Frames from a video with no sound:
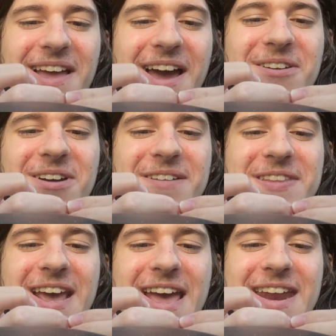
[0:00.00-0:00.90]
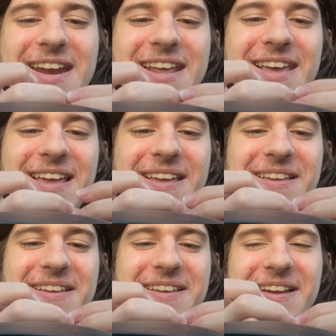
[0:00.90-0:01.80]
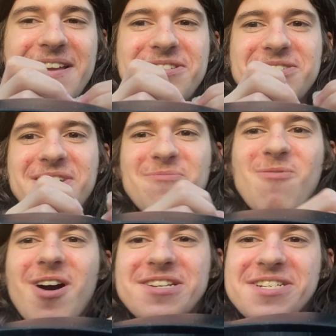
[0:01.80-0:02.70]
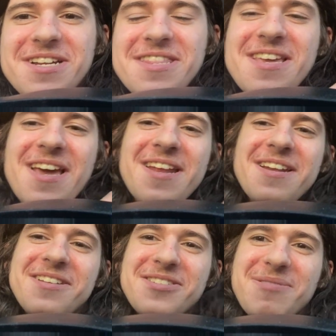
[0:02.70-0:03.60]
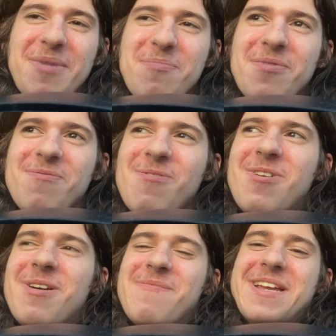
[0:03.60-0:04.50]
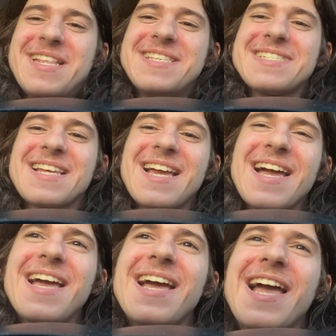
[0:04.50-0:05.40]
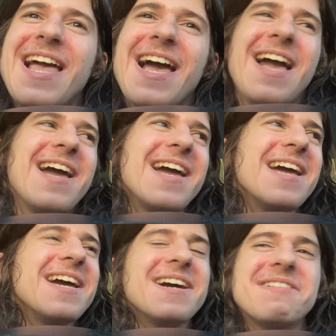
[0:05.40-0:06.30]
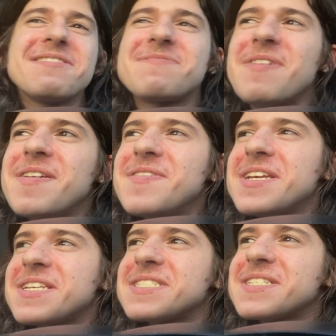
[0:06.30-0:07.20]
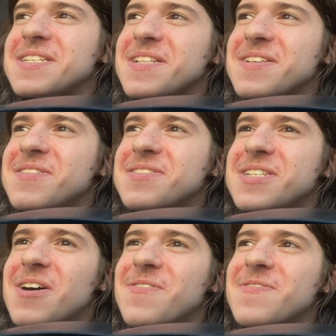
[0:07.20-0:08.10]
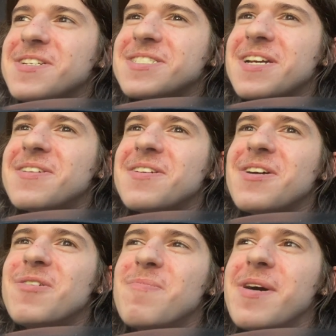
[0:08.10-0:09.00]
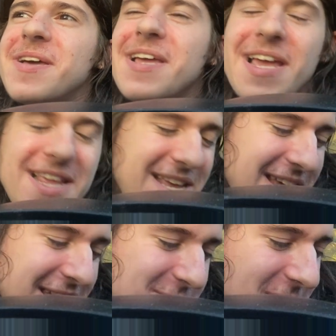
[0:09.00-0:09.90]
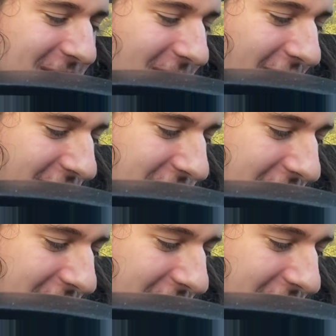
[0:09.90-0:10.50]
I don't have to edit it. I just can watch it at the end and see my performance, which maybe is a little selfish, I don't know, but it can be a lot